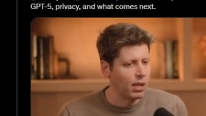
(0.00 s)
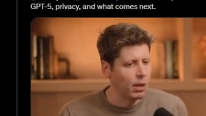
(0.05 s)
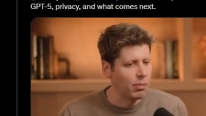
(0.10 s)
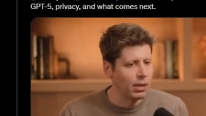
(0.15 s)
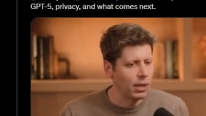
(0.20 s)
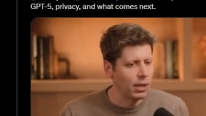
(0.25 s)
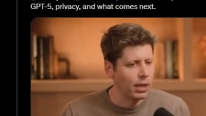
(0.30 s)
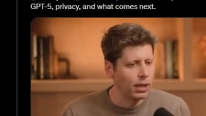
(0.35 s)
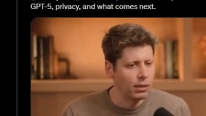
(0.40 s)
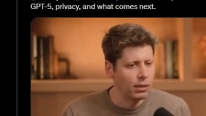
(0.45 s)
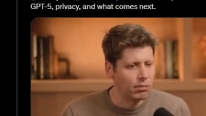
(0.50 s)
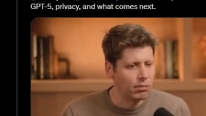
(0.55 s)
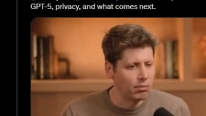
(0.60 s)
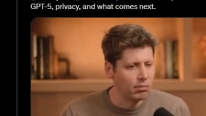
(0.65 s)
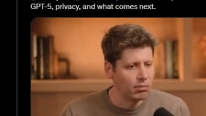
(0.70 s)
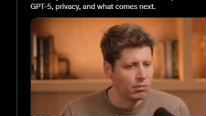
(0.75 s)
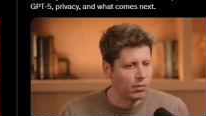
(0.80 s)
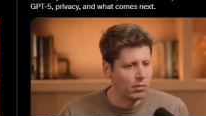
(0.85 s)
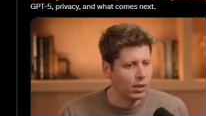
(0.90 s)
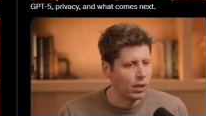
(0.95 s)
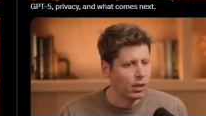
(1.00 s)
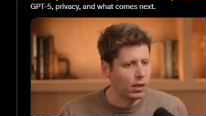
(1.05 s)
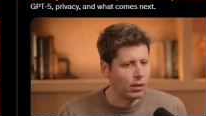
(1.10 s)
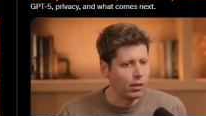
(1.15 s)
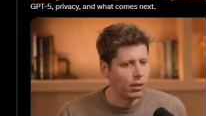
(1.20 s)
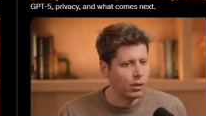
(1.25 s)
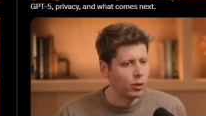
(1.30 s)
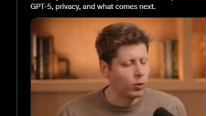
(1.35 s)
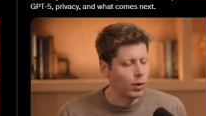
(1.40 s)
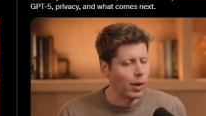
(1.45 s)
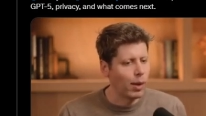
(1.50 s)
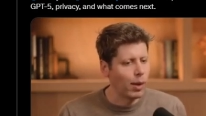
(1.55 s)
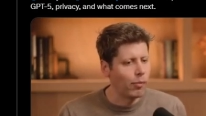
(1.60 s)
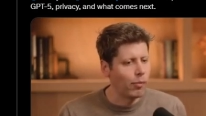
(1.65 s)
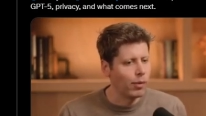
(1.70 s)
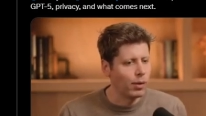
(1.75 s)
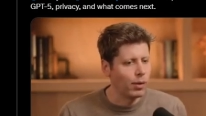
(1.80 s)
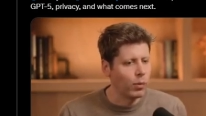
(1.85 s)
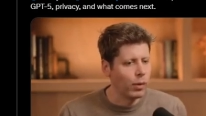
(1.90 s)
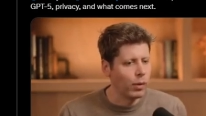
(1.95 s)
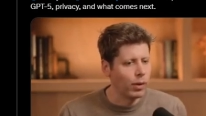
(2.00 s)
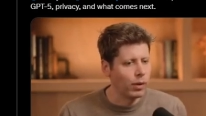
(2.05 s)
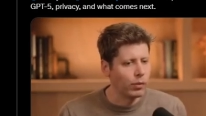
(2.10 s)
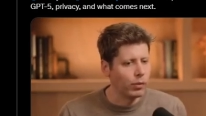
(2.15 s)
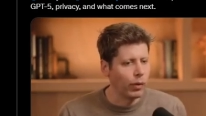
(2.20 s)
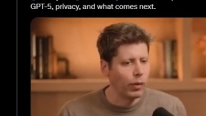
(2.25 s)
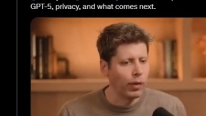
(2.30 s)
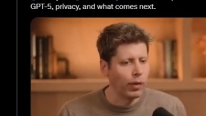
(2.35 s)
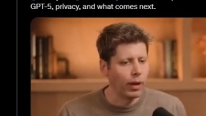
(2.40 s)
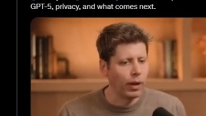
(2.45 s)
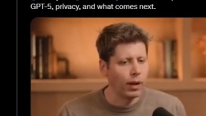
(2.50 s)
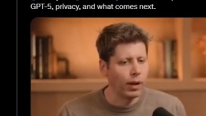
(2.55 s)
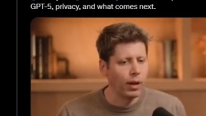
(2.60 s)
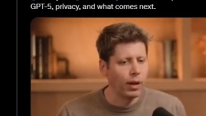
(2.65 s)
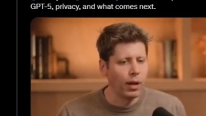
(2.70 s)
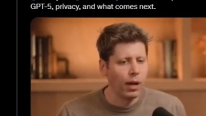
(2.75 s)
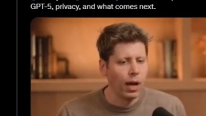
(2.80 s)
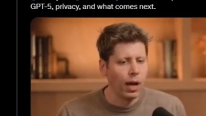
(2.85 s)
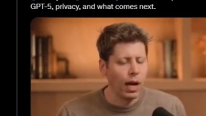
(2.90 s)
I think that'd be like a triumphant, wonderful thing.